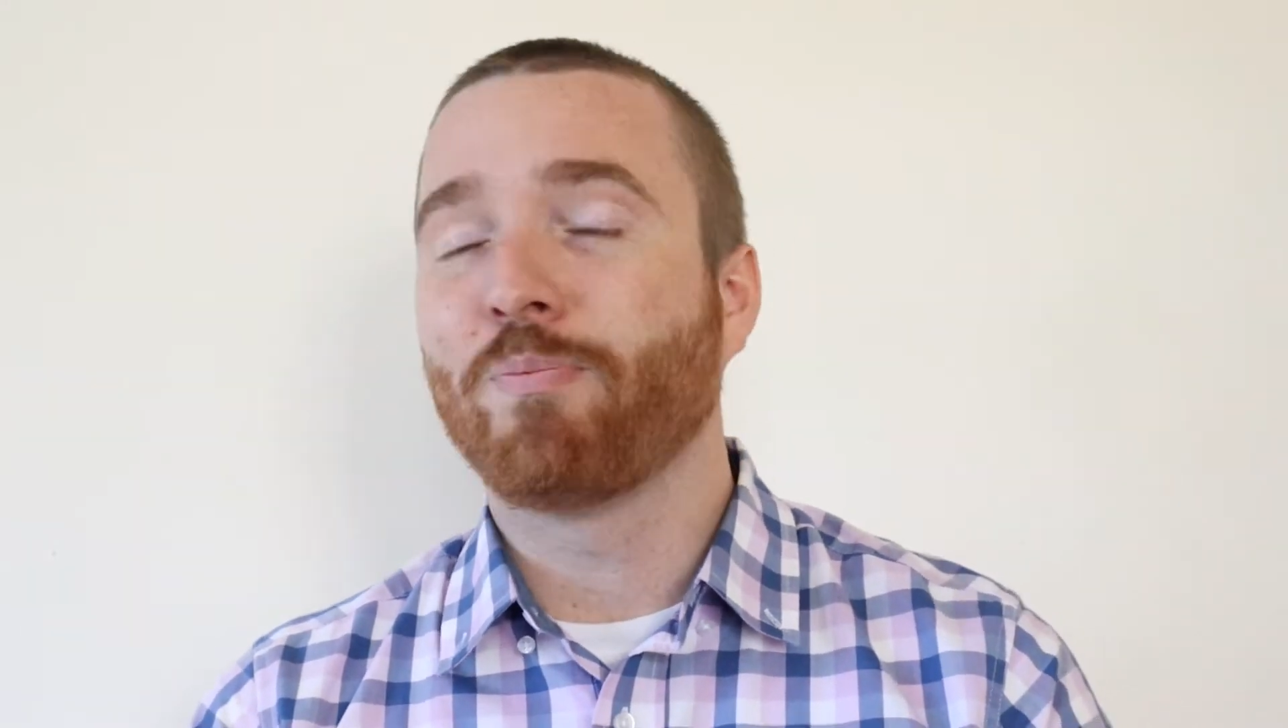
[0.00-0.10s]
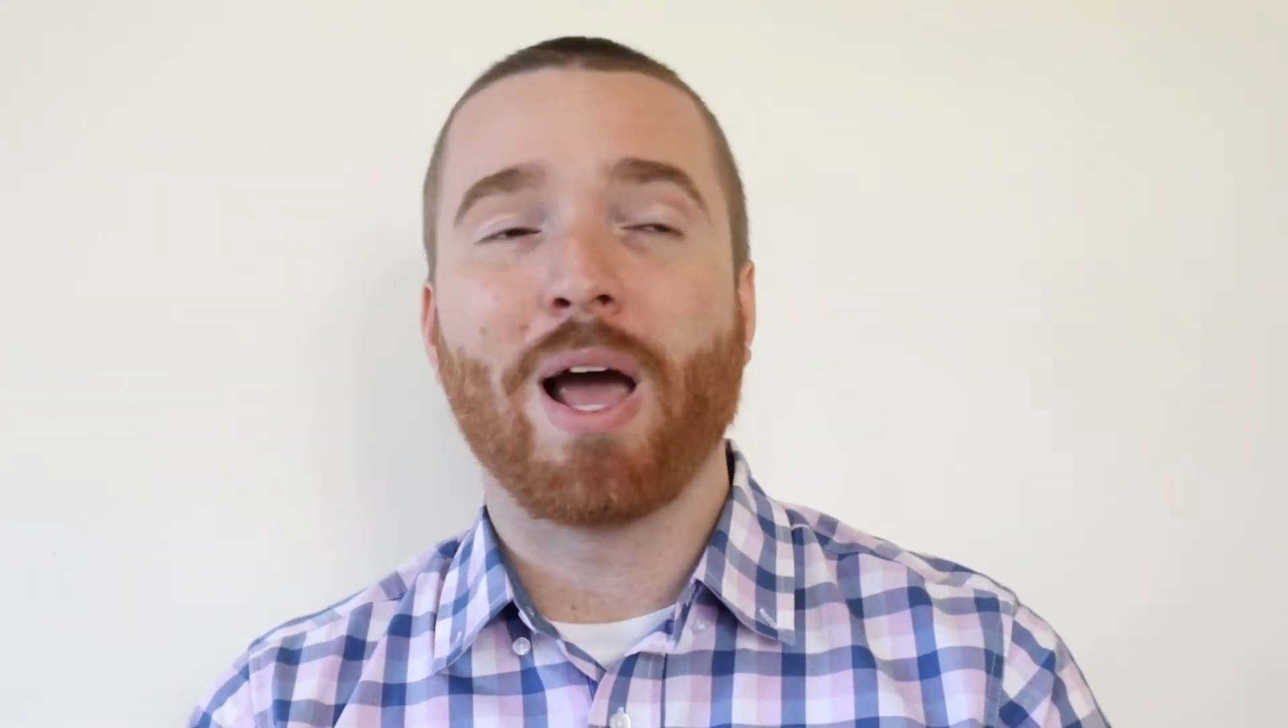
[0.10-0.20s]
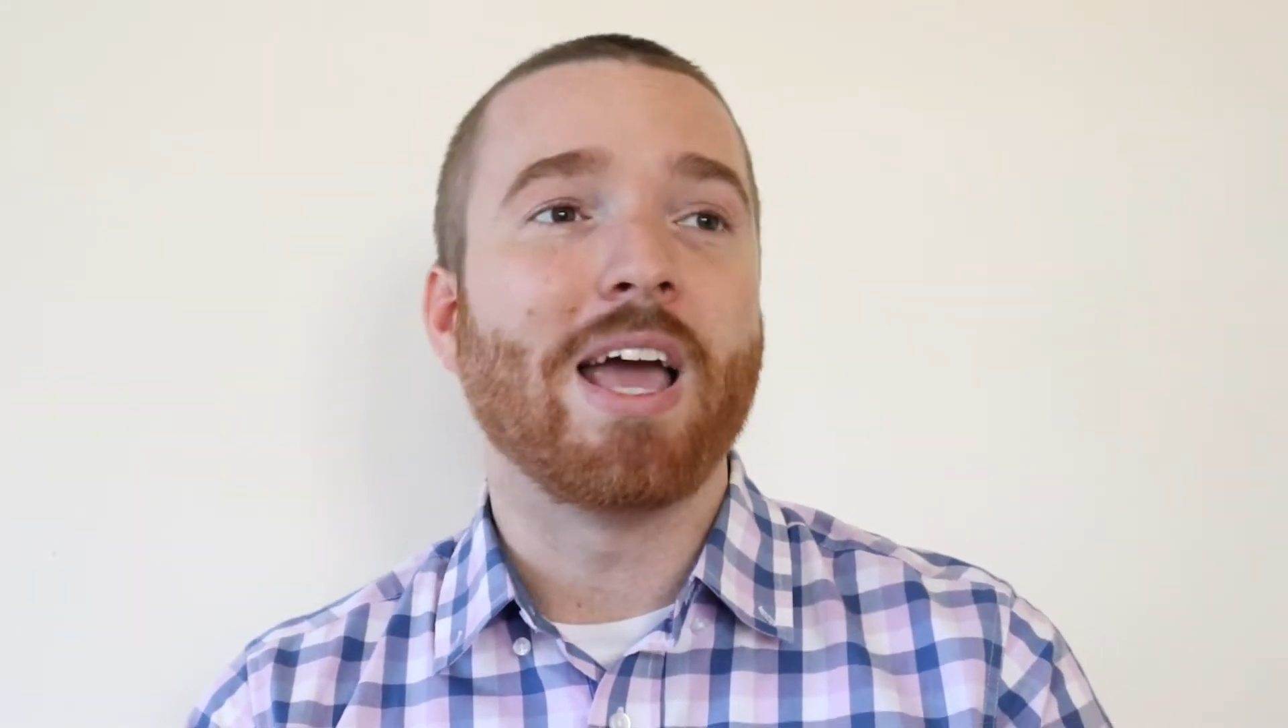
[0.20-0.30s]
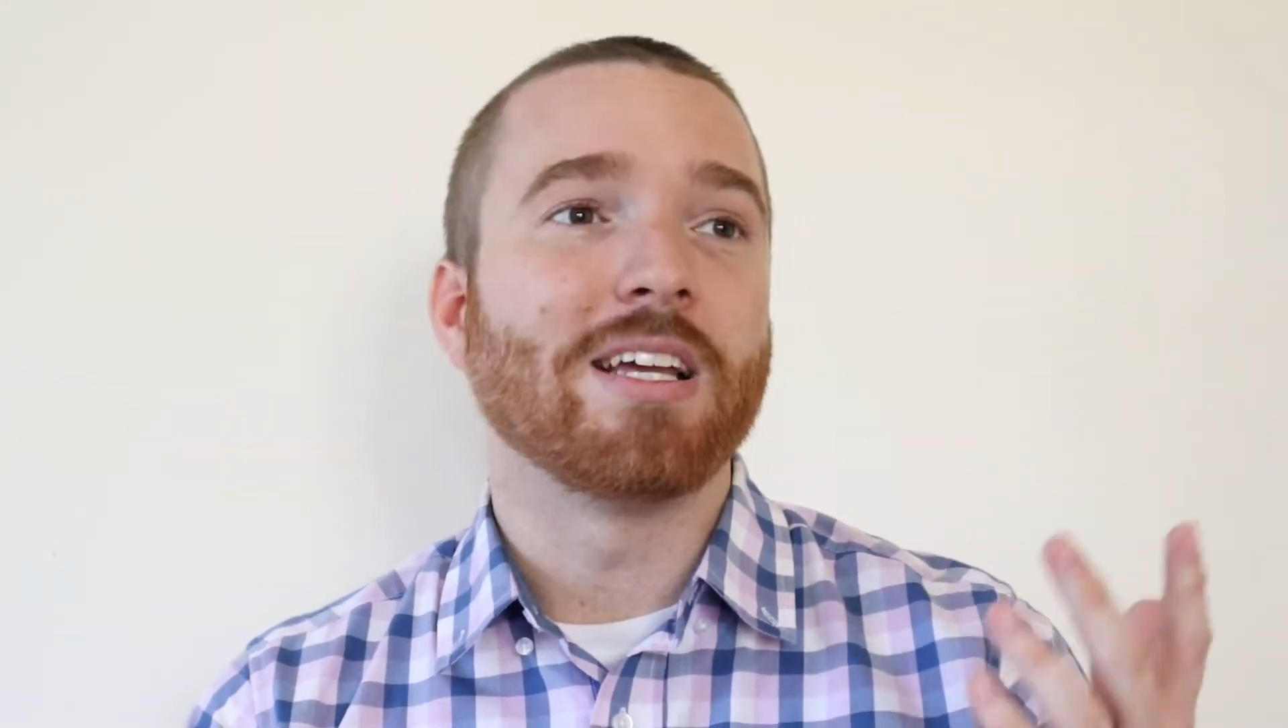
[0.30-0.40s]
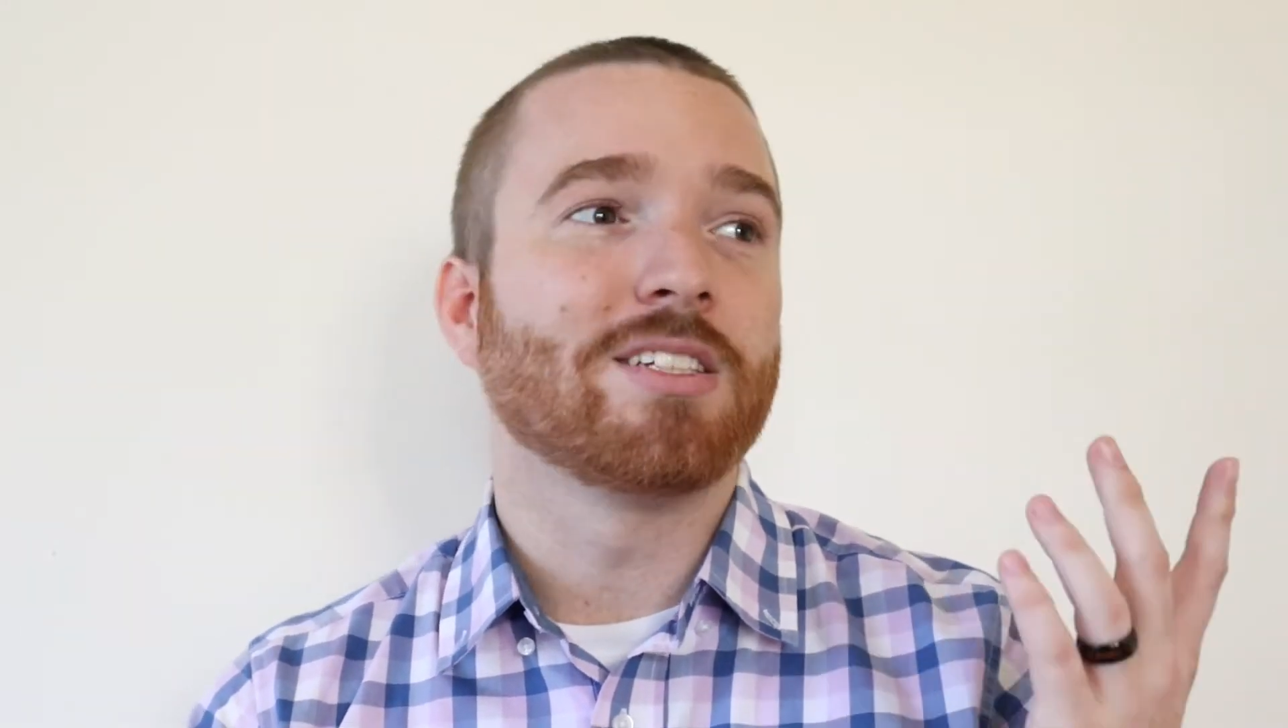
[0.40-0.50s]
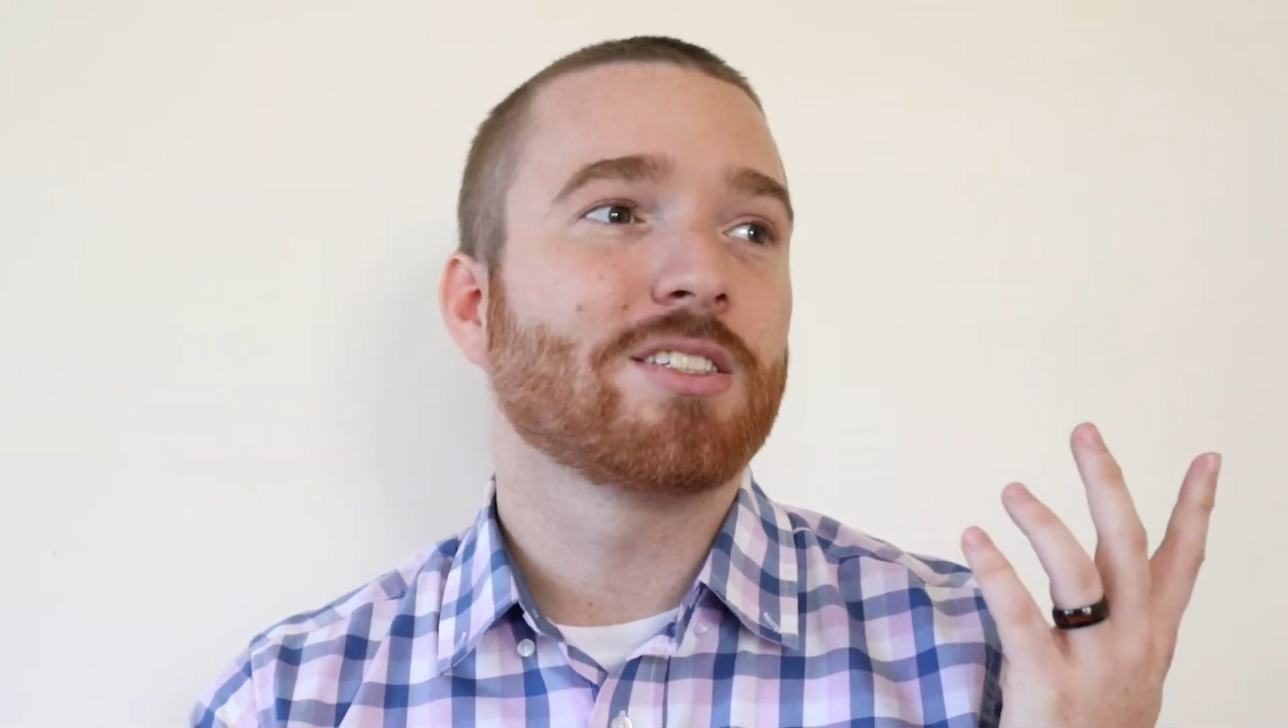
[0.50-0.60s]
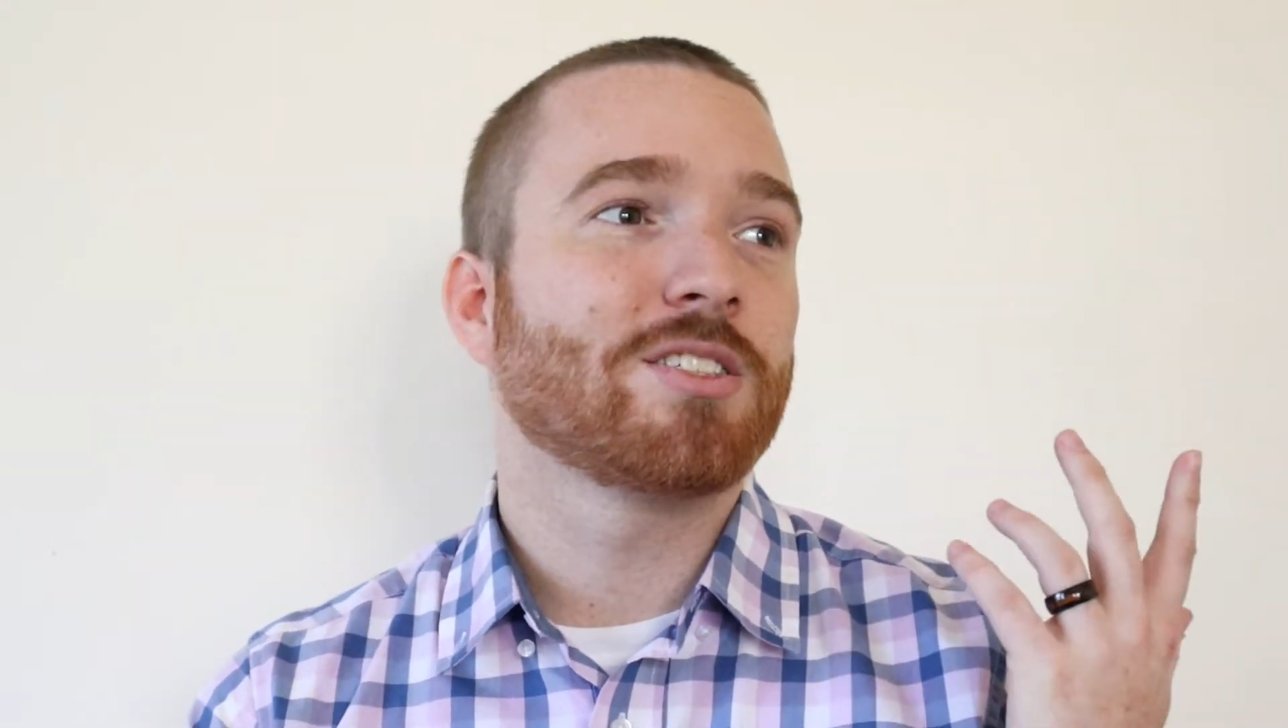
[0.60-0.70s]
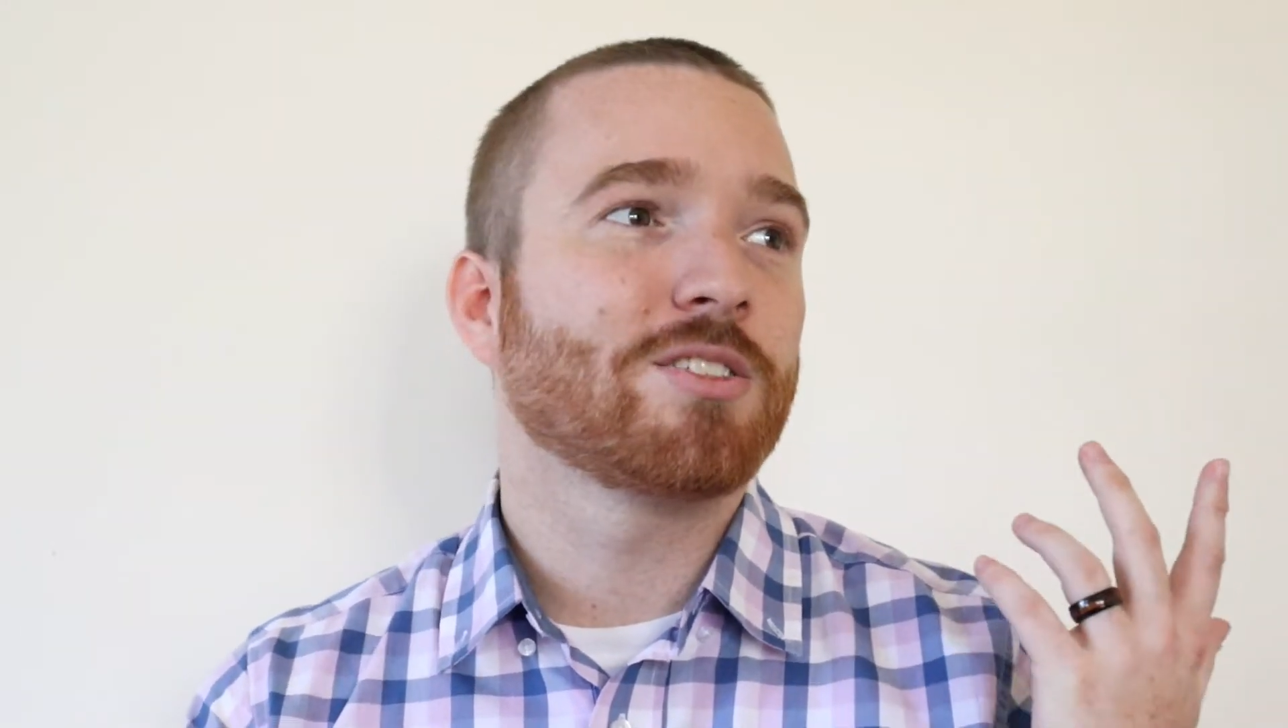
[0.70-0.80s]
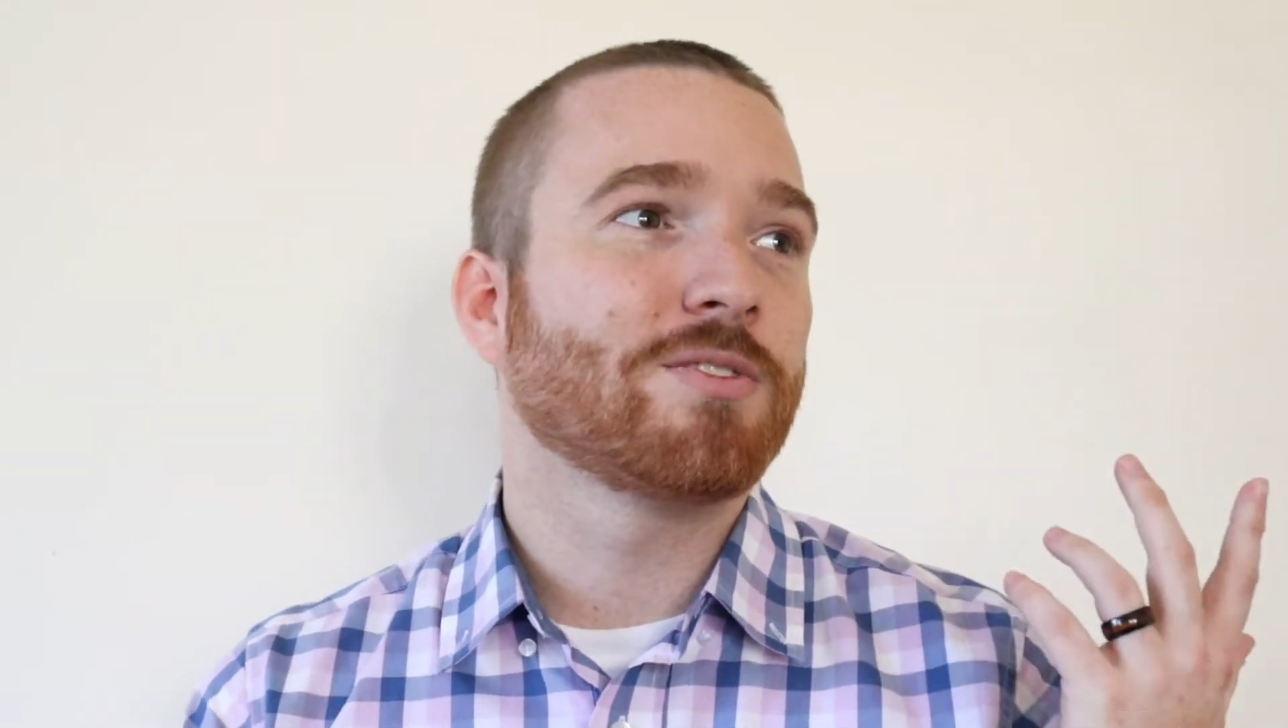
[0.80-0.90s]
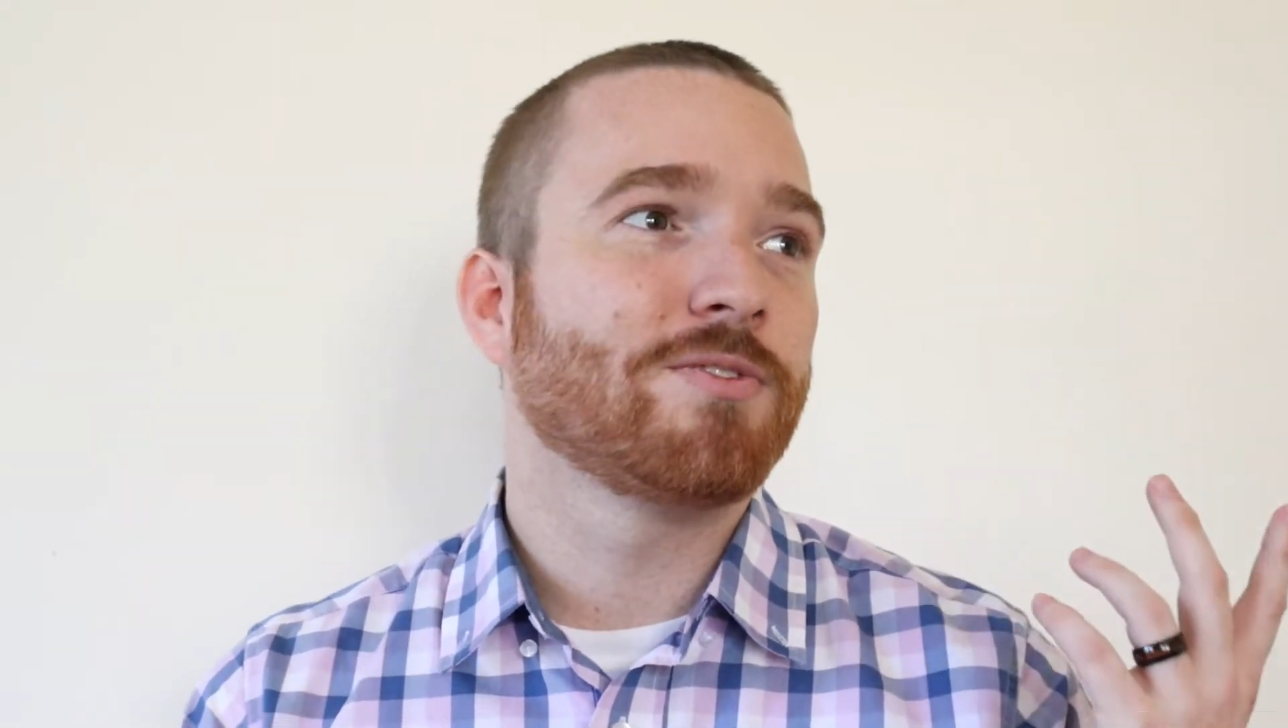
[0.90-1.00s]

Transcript: banks,